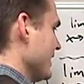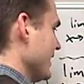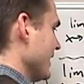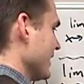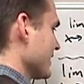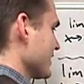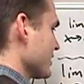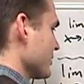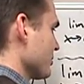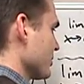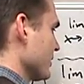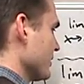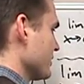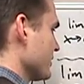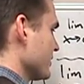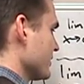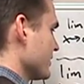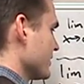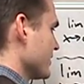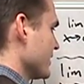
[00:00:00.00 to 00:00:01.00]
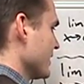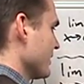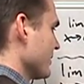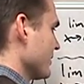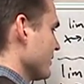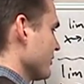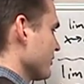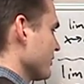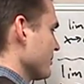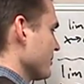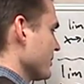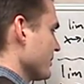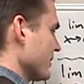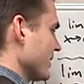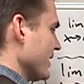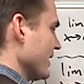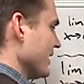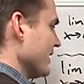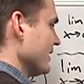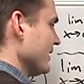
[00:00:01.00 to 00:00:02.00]
x approaches 0 from the
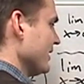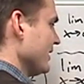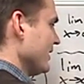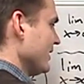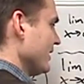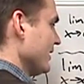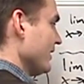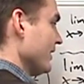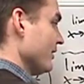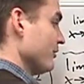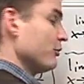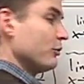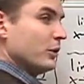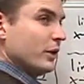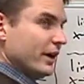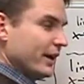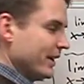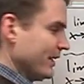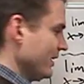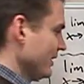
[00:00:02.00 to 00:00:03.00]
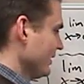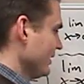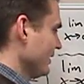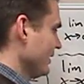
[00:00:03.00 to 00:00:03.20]
right of 1,